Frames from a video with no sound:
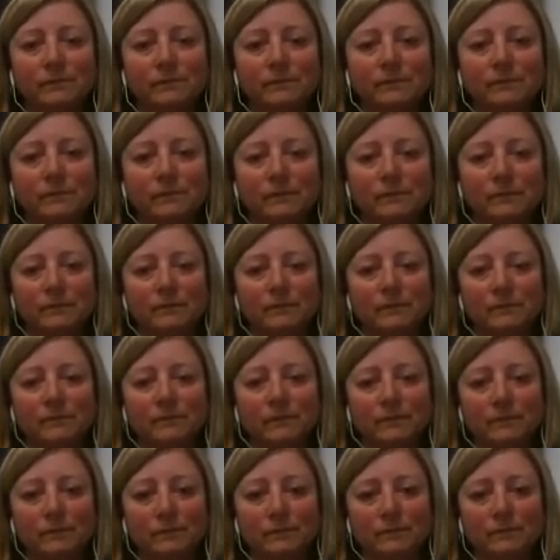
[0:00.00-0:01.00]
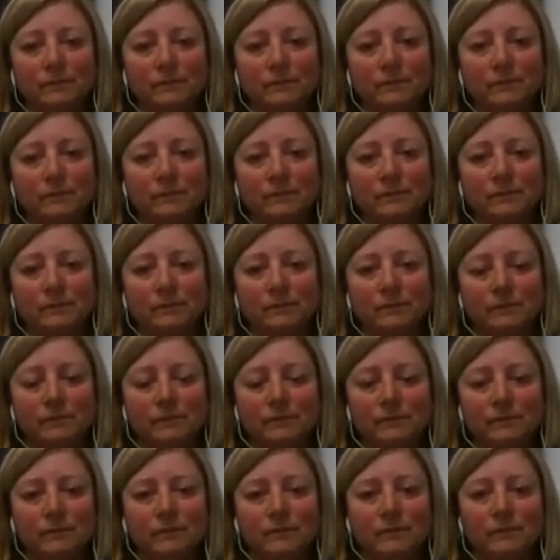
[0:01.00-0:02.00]

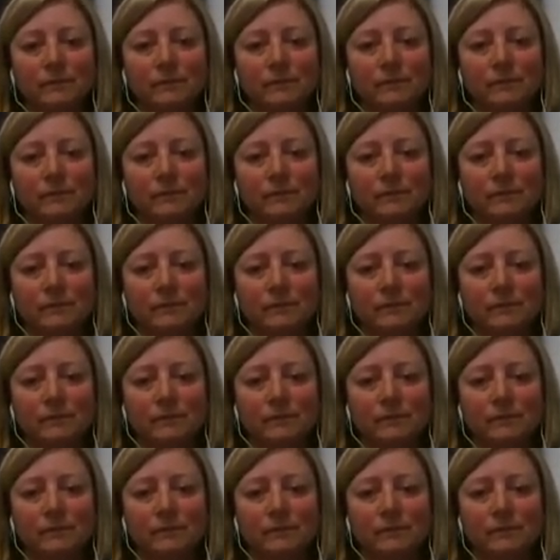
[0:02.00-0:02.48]
[no speech]